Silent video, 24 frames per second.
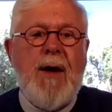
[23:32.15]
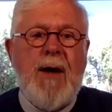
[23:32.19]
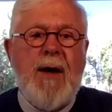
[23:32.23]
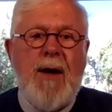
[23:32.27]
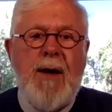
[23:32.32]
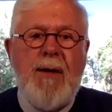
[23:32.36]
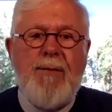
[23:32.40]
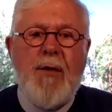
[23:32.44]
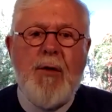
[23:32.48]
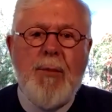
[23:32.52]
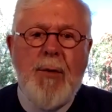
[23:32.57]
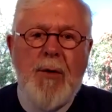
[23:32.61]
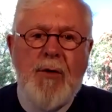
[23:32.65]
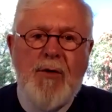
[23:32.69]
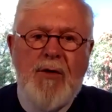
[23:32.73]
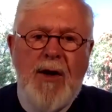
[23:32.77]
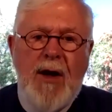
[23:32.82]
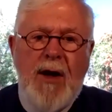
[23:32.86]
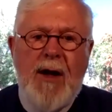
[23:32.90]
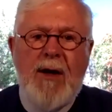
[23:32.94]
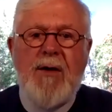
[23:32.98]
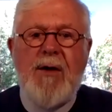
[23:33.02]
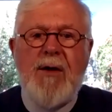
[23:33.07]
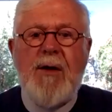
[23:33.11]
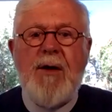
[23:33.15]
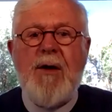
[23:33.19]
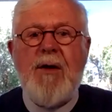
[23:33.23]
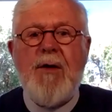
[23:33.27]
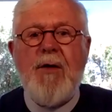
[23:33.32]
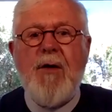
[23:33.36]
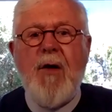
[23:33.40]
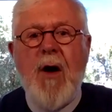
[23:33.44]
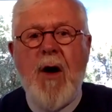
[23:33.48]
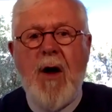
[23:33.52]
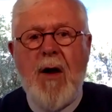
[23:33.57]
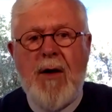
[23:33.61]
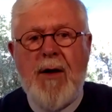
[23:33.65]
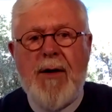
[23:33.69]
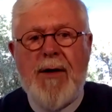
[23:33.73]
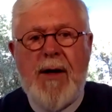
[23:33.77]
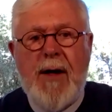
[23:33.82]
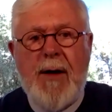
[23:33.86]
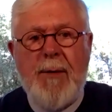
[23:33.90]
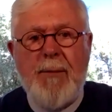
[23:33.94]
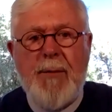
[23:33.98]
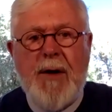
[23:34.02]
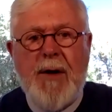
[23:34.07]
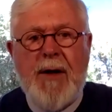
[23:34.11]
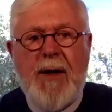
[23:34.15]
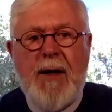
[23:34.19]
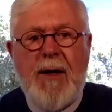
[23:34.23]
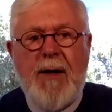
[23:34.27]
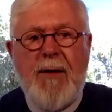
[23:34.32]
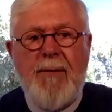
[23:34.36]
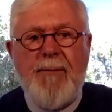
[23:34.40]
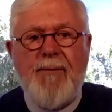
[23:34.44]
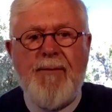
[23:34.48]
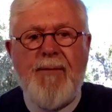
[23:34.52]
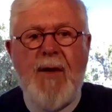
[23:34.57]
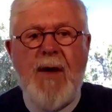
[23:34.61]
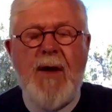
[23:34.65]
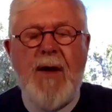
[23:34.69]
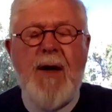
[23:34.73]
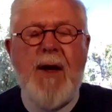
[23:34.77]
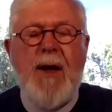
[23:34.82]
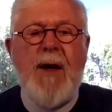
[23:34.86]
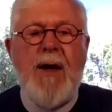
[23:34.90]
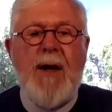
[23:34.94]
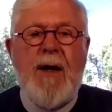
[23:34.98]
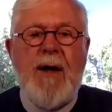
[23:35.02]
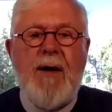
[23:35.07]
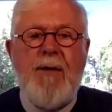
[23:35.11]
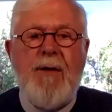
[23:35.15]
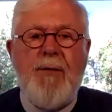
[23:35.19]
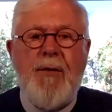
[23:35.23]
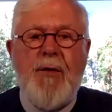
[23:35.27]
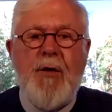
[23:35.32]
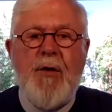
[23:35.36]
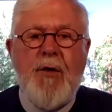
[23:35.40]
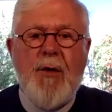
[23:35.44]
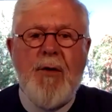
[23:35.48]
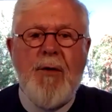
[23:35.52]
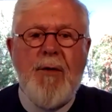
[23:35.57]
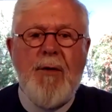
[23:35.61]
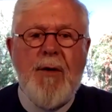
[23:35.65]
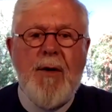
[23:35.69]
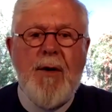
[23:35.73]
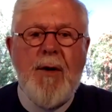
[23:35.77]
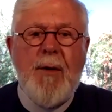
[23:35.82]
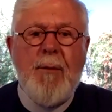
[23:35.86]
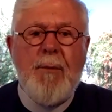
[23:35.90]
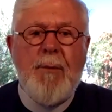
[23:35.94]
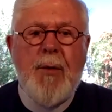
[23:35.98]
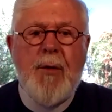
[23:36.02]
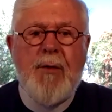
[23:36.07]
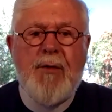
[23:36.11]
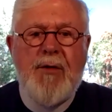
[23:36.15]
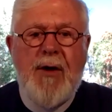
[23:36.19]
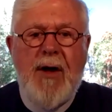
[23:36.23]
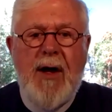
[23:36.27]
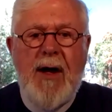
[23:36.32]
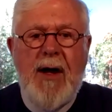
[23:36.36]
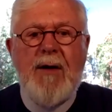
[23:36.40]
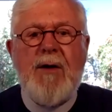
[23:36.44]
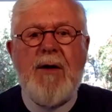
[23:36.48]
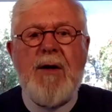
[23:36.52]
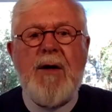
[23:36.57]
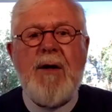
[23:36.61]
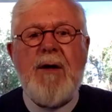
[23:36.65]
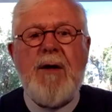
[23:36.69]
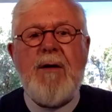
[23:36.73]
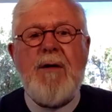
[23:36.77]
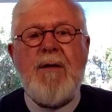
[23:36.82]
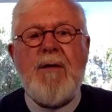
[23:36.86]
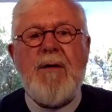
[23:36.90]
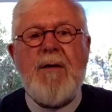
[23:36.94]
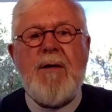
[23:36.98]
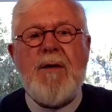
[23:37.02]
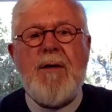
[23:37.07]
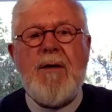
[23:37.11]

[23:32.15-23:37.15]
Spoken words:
if you're protecting your holiday money, if you're protecting